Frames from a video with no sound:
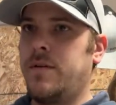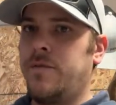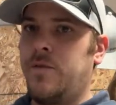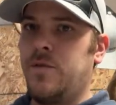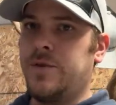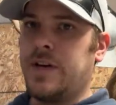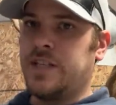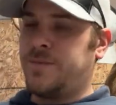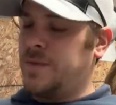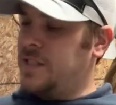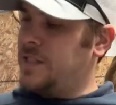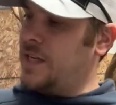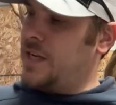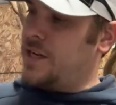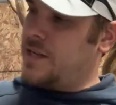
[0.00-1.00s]
You guys been
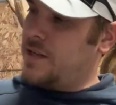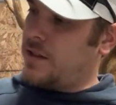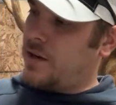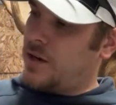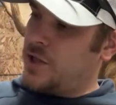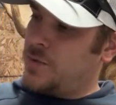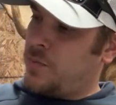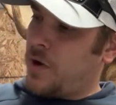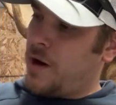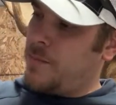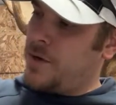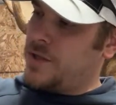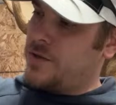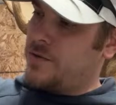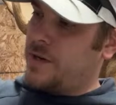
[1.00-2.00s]
seeing large
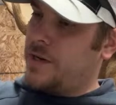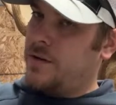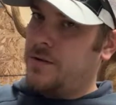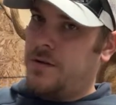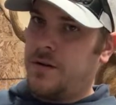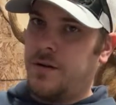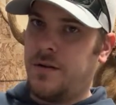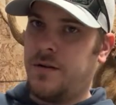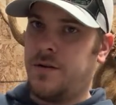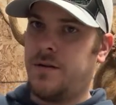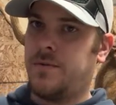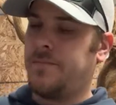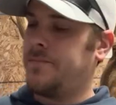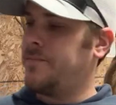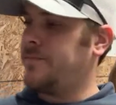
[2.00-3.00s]
primers around?
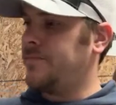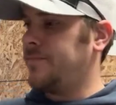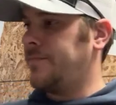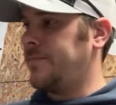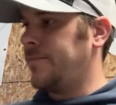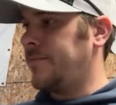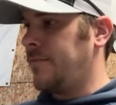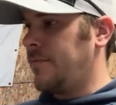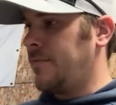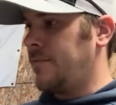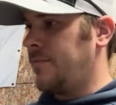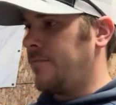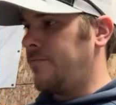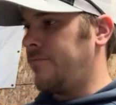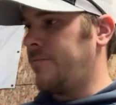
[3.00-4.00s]

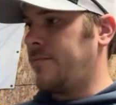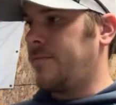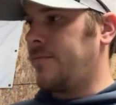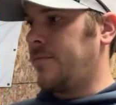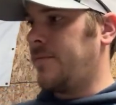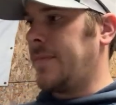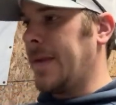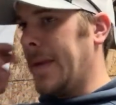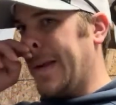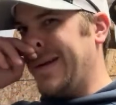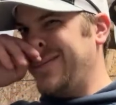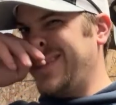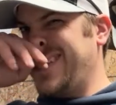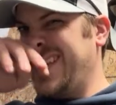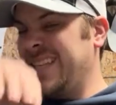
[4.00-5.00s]

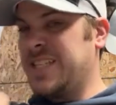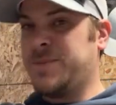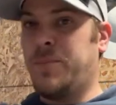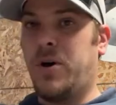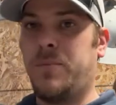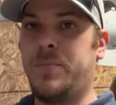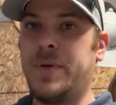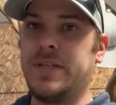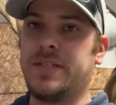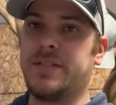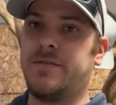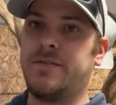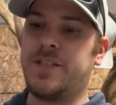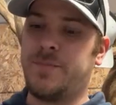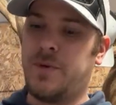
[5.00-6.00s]
I'm seeing small pistol
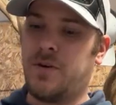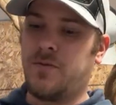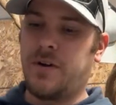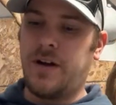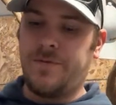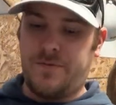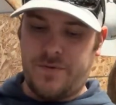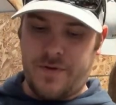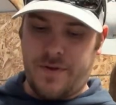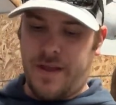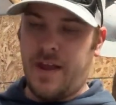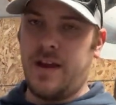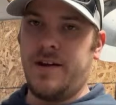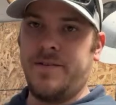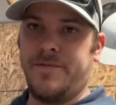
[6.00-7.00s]
and small rifle
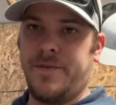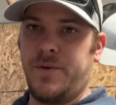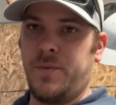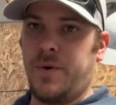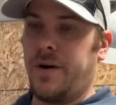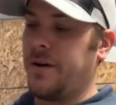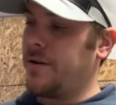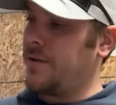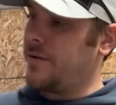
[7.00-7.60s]
everywhere.